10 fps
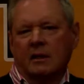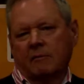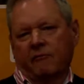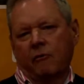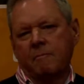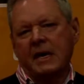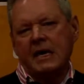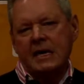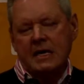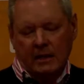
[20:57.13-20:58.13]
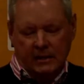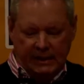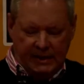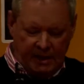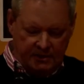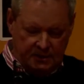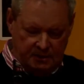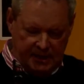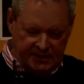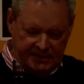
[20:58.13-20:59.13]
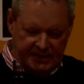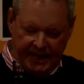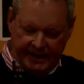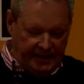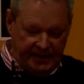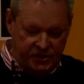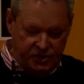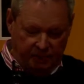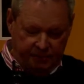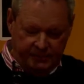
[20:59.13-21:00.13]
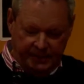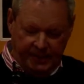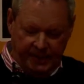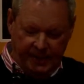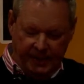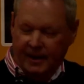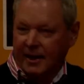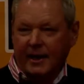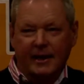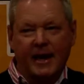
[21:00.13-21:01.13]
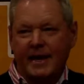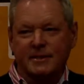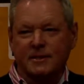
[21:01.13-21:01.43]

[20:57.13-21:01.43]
for me, council has just lacked leadership. It hasn't